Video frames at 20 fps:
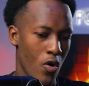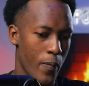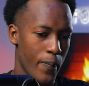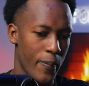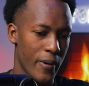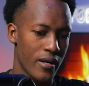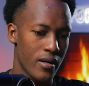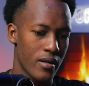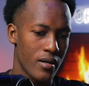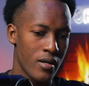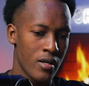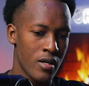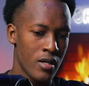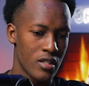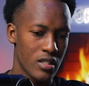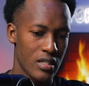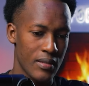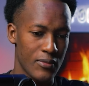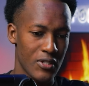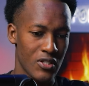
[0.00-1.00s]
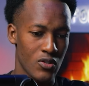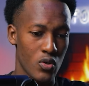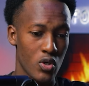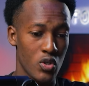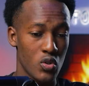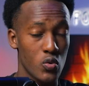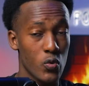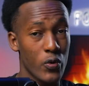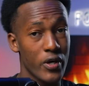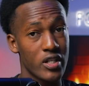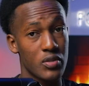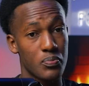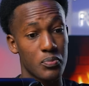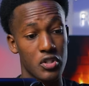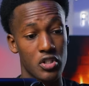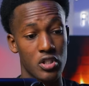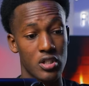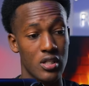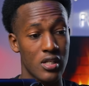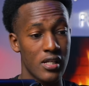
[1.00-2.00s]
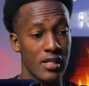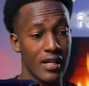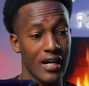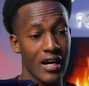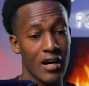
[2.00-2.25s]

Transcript: open. So I'm just going to wait patiently.